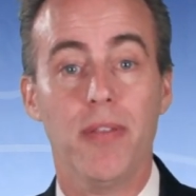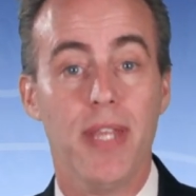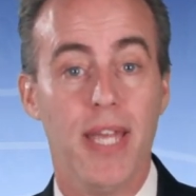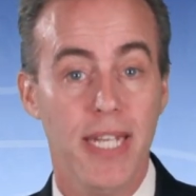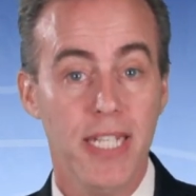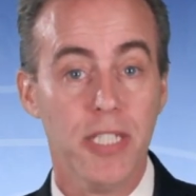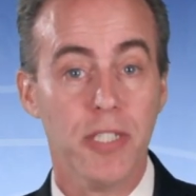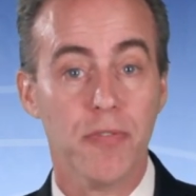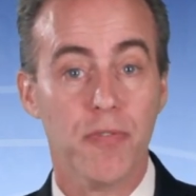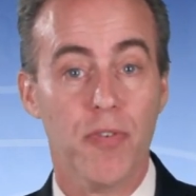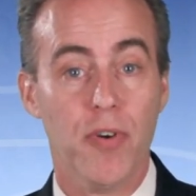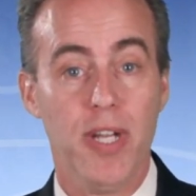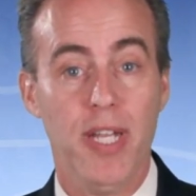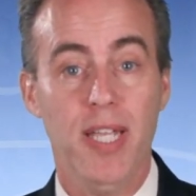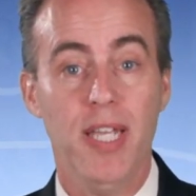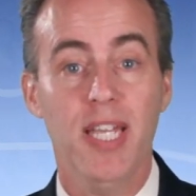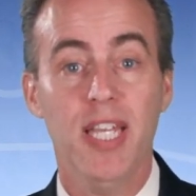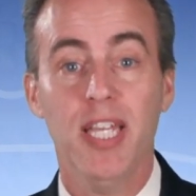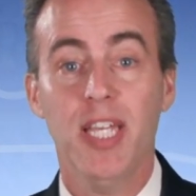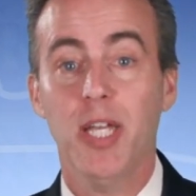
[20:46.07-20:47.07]
that is
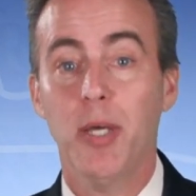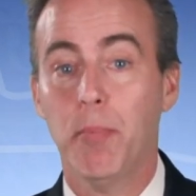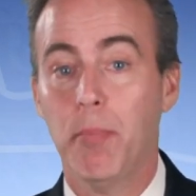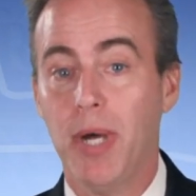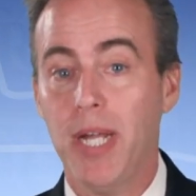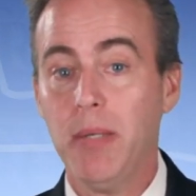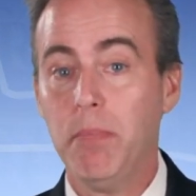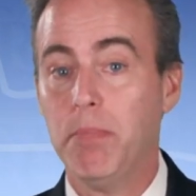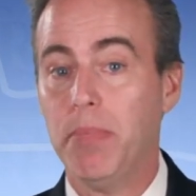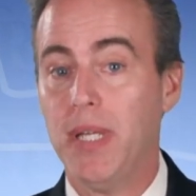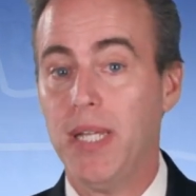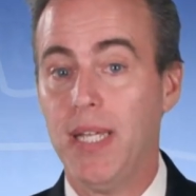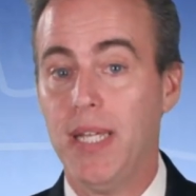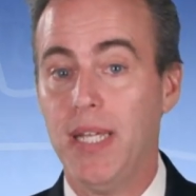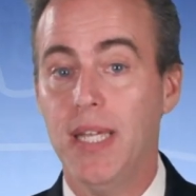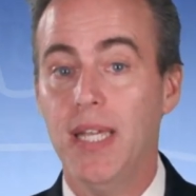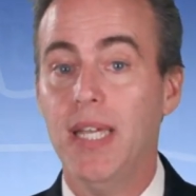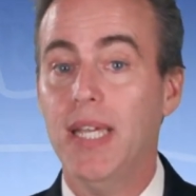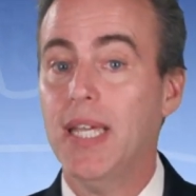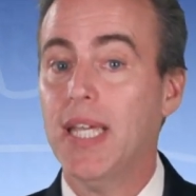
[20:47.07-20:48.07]
free might be